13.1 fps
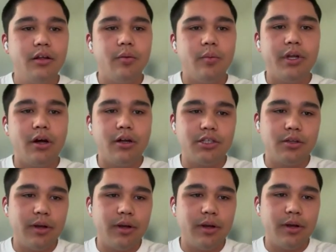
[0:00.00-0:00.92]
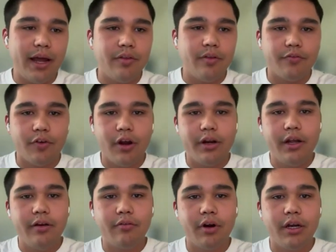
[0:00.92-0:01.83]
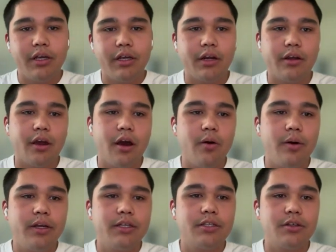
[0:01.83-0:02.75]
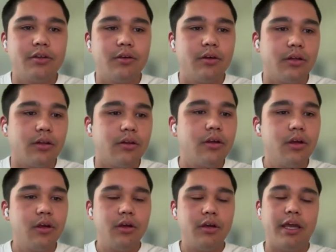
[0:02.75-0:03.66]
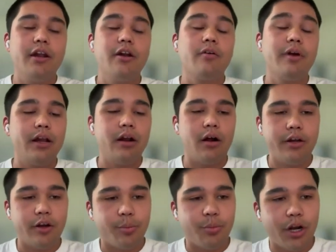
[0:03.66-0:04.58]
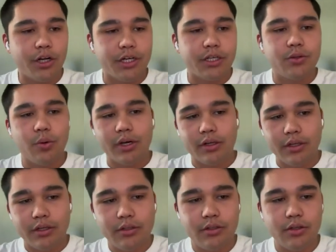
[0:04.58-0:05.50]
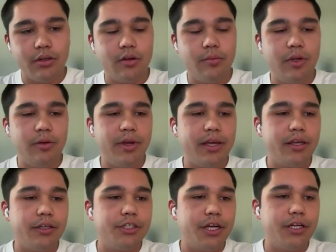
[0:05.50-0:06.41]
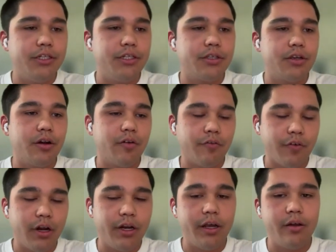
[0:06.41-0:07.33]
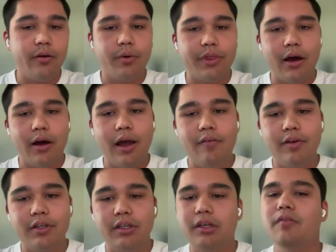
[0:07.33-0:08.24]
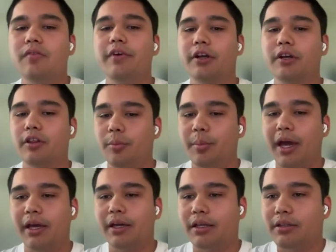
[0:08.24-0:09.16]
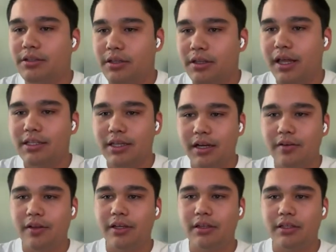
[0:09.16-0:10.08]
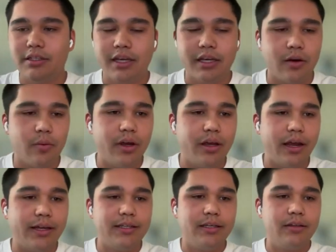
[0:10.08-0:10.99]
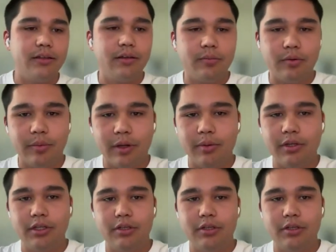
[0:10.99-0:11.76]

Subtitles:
We also have the front end running and going, so you can iterate on your projects quickly. So you can be making changes on your front end without having to configure the back end. So that's kind of like the takeaway. Ideally, we'd be able to